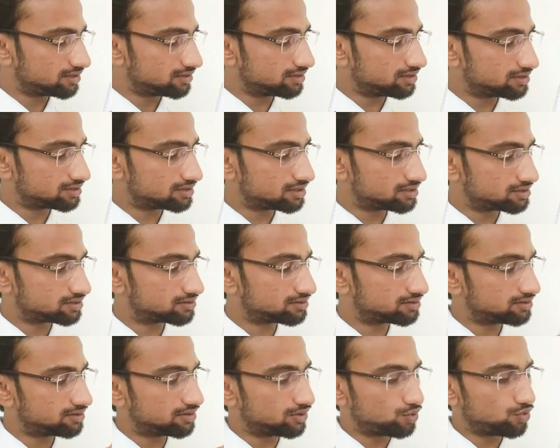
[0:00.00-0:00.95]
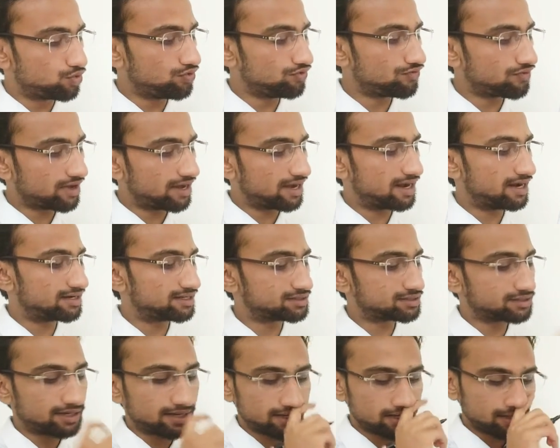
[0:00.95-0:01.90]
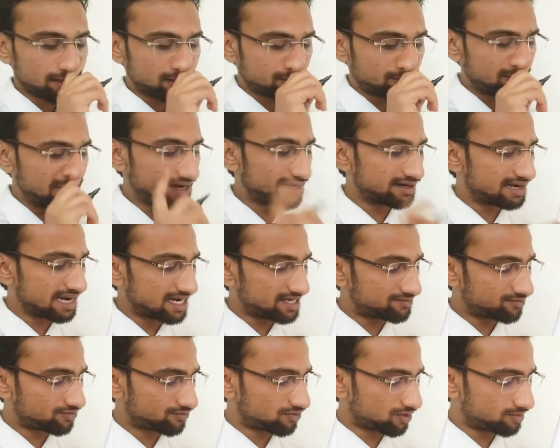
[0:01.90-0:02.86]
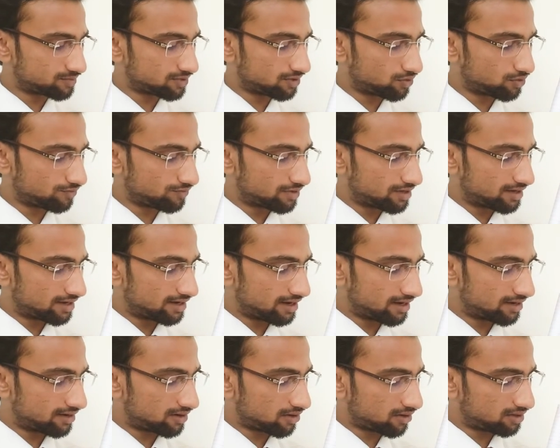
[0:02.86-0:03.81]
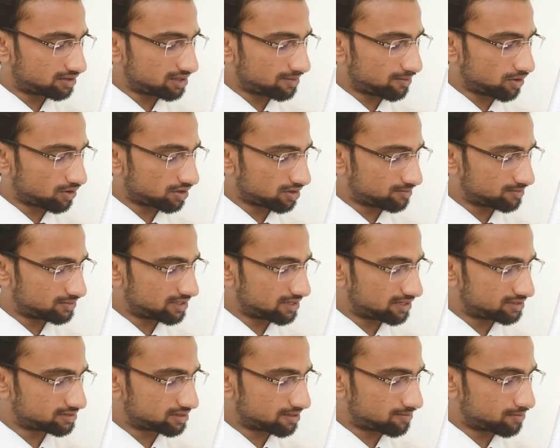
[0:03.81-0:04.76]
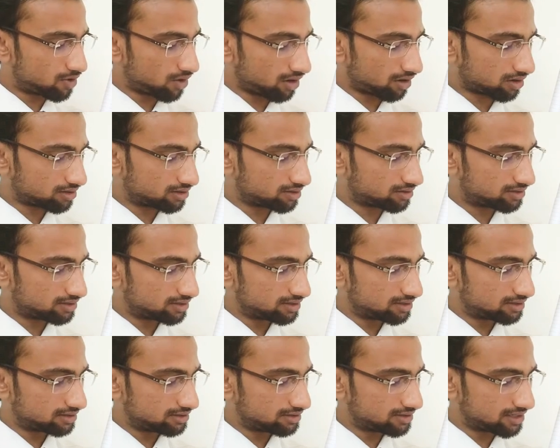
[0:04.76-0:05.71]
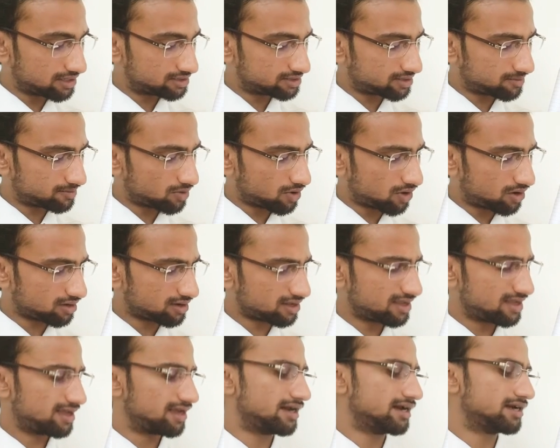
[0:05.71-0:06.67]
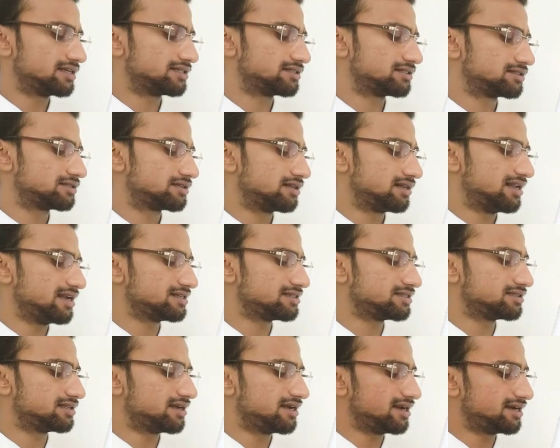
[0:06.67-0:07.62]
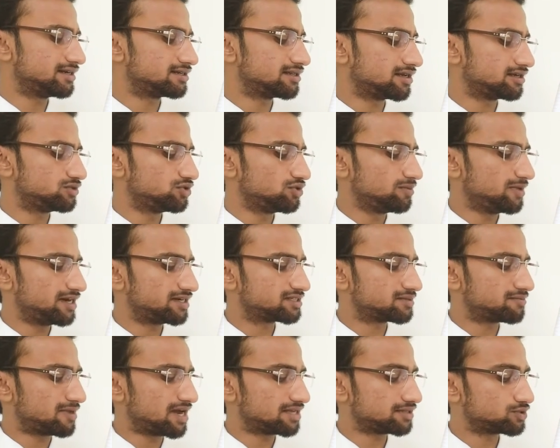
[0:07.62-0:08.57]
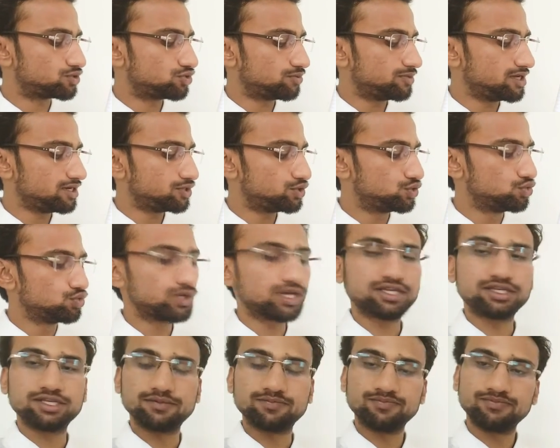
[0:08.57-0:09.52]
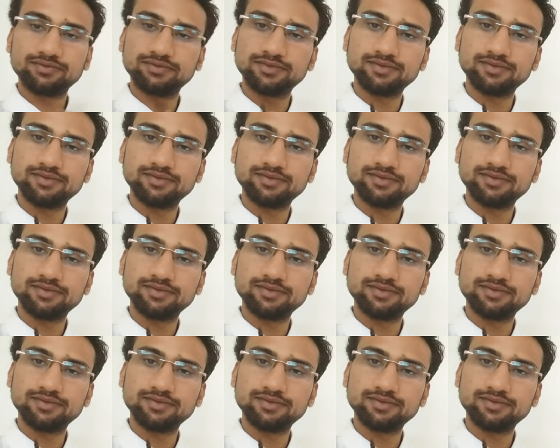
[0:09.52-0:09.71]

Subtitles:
This is roof and a string being tied from the roof, and on the bottom there is a block. And let's assume its mass to be 2 kg.